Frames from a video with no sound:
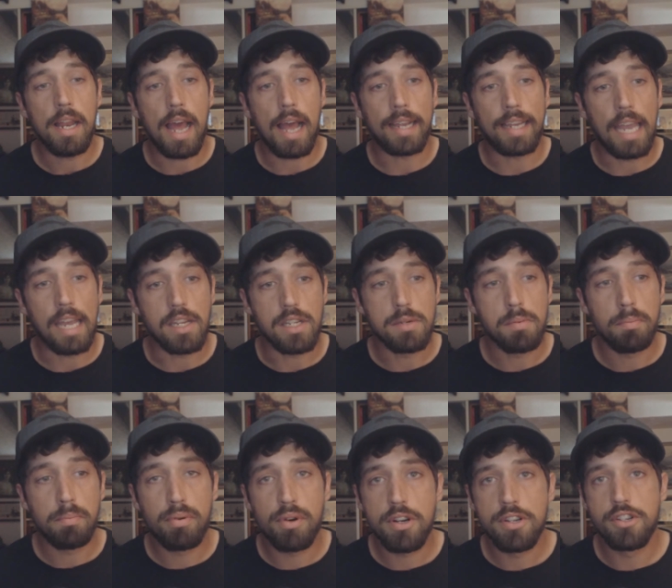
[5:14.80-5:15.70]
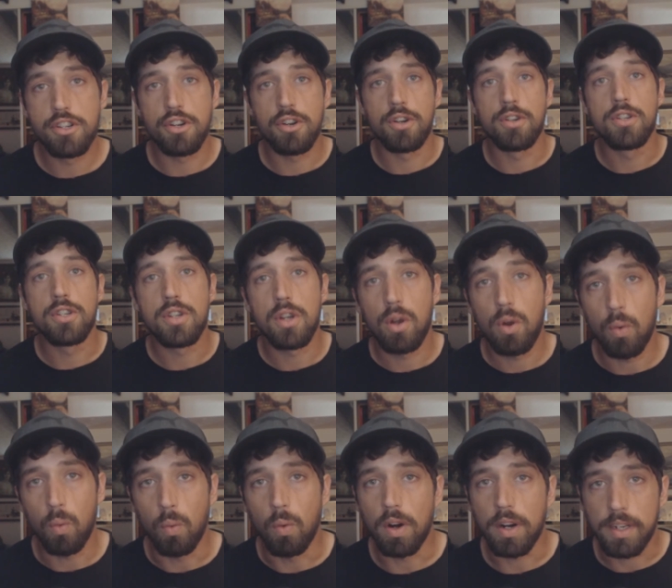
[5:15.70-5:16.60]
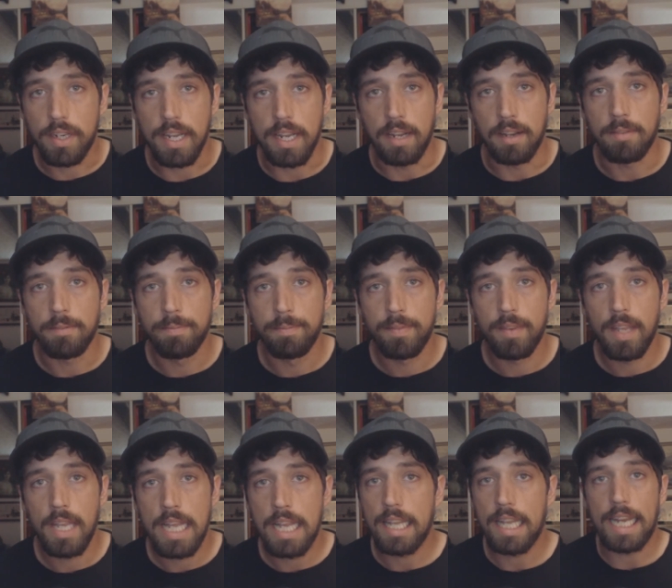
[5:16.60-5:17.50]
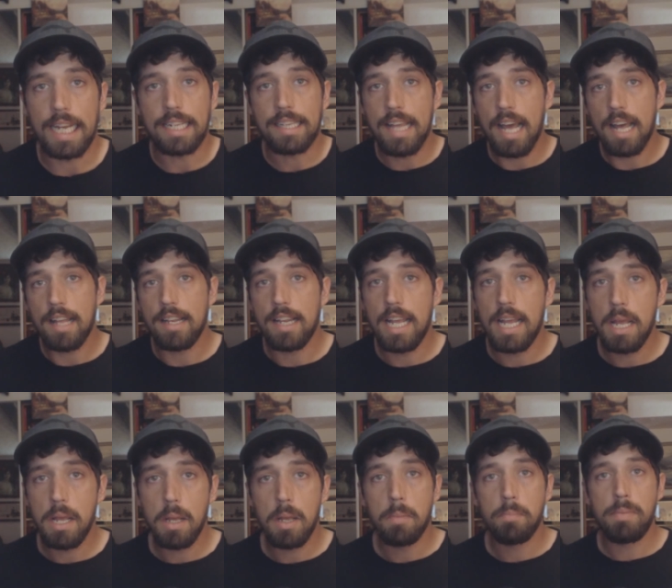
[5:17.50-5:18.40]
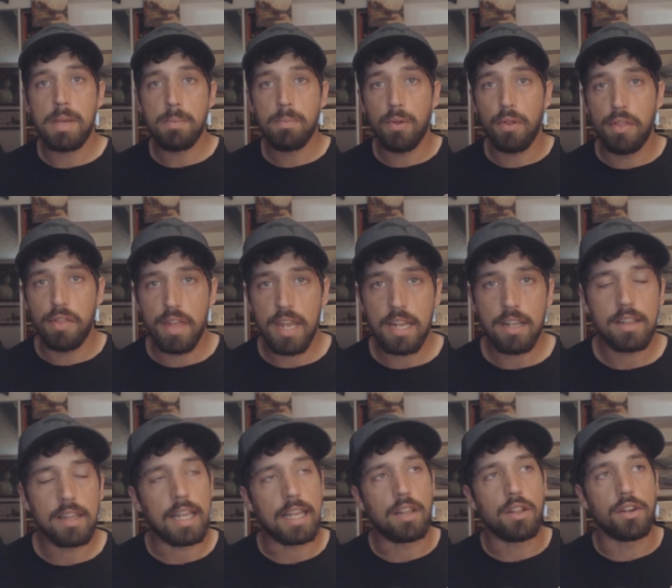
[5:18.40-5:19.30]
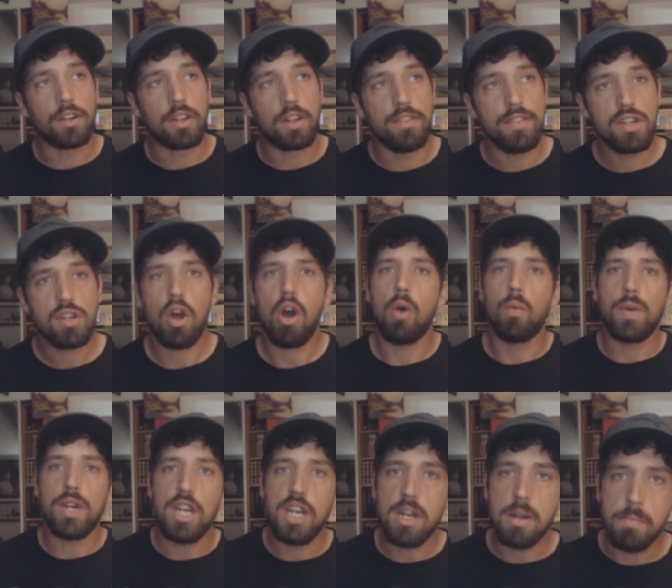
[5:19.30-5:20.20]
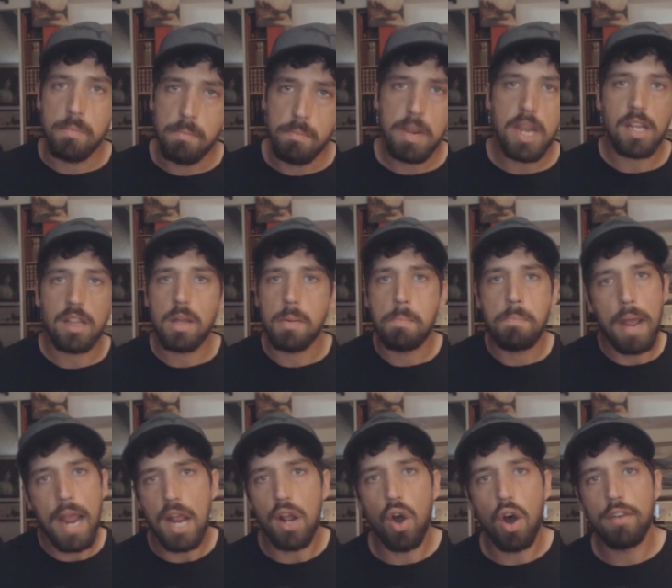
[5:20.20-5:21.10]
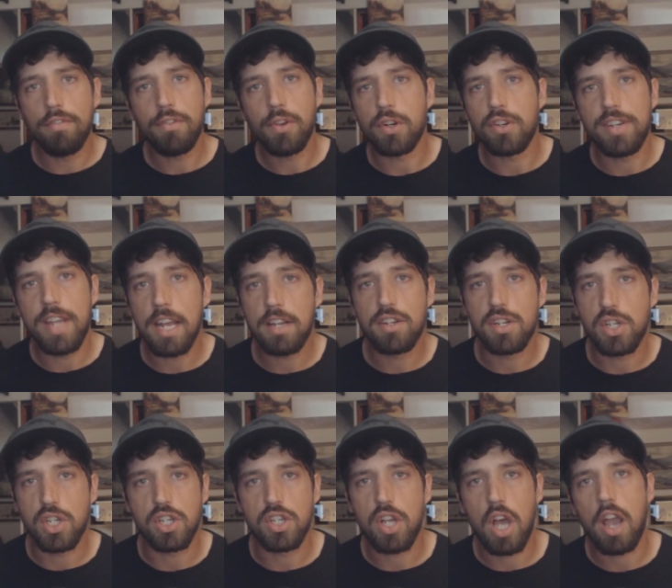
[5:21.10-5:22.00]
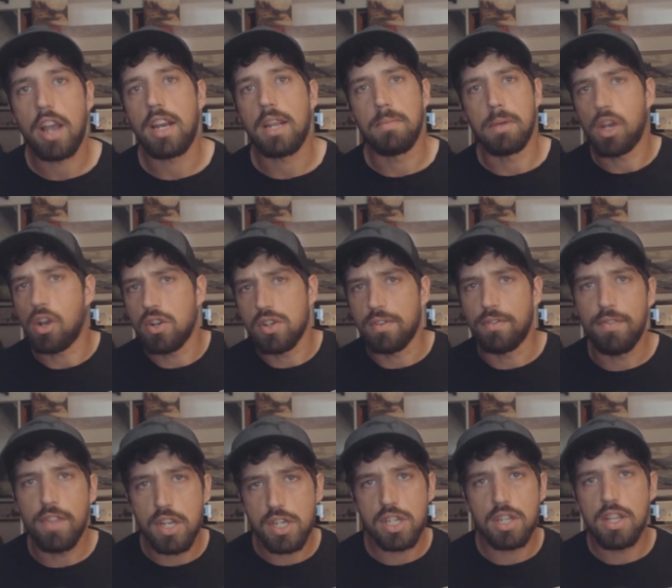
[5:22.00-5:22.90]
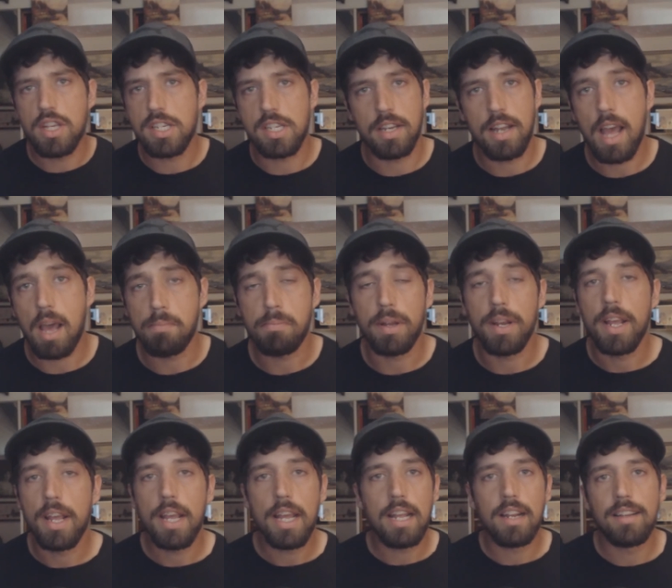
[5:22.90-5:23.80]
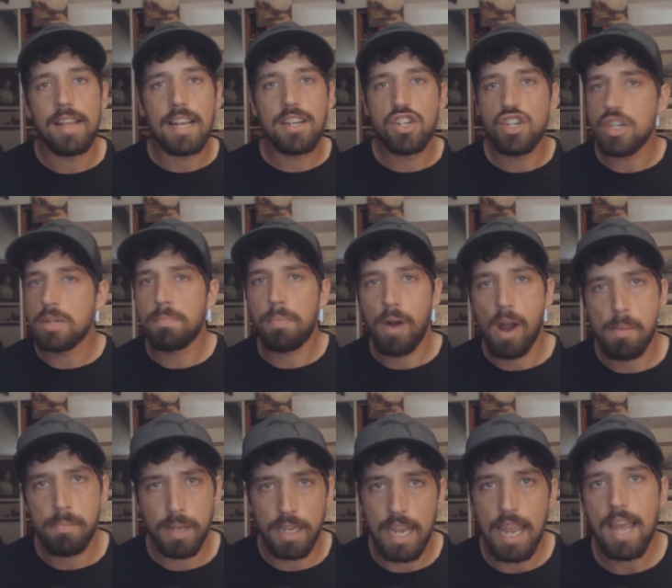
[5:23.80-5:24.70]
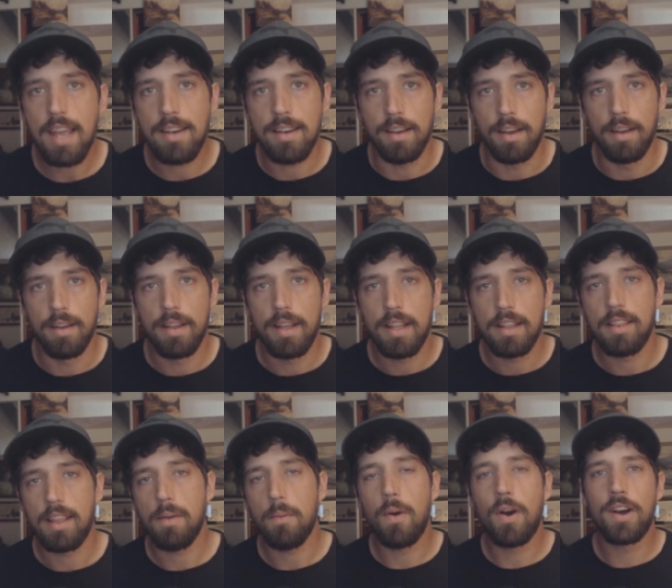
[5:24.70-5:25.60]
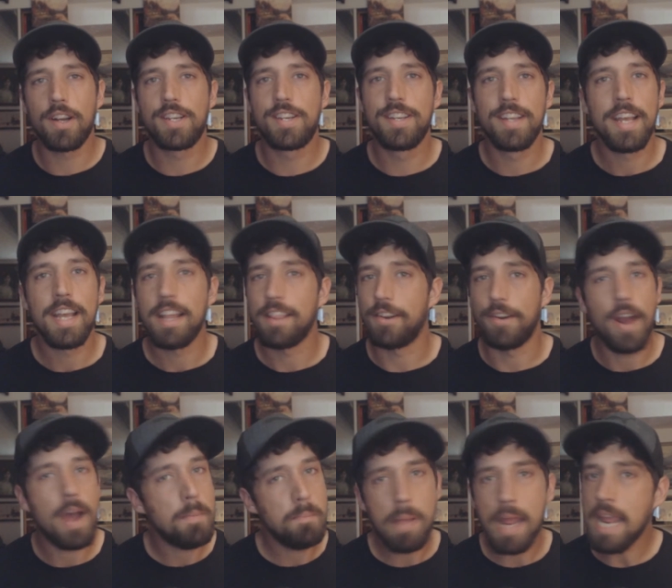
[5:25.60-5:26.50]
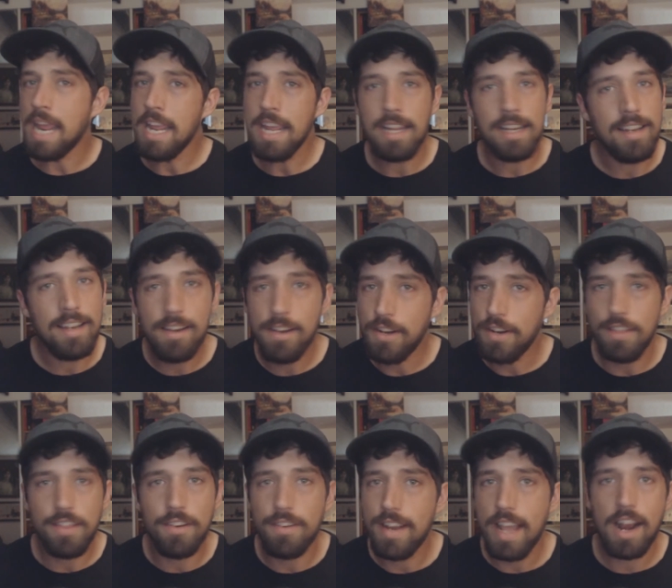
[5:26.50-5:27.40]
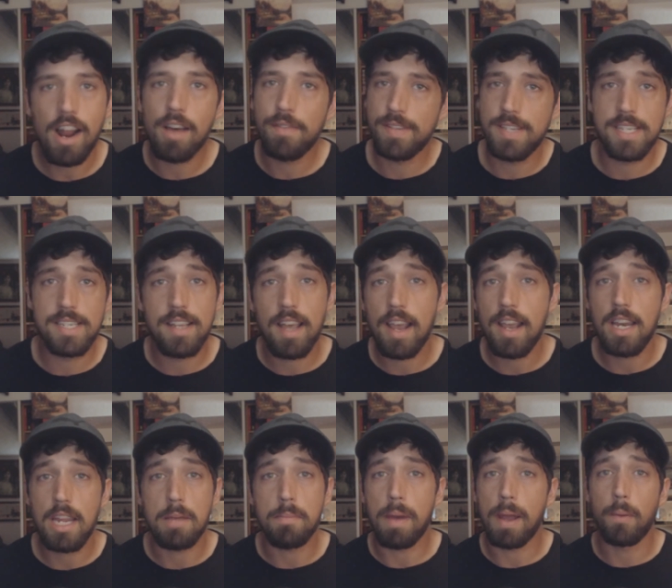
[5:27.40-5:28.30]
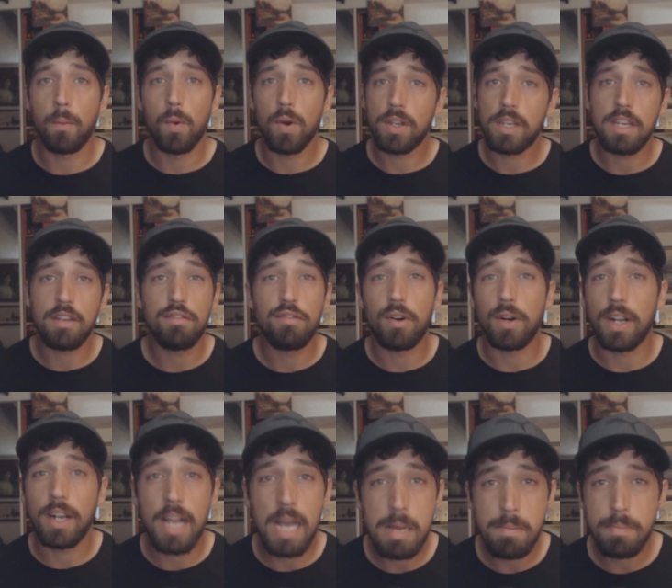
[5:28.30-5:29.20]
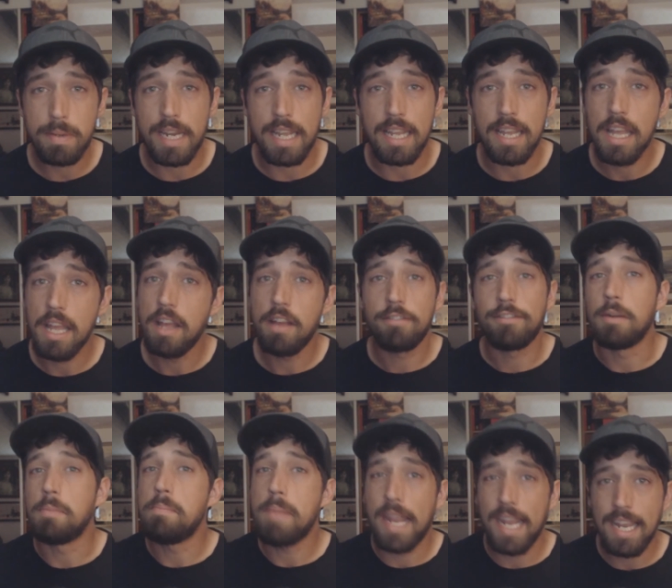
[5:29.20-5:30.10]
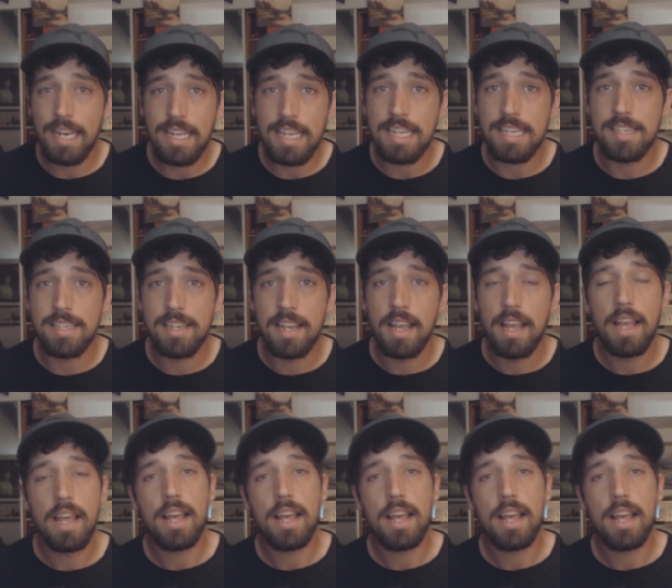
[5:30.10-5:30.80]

against prisoners working. Like that, people think, like, they're convinced, oh, we need to make them pay off their debt to society because of this, this, and that. But that's just propaganda. They want, they're not paying their debt off society by working for a company for pennies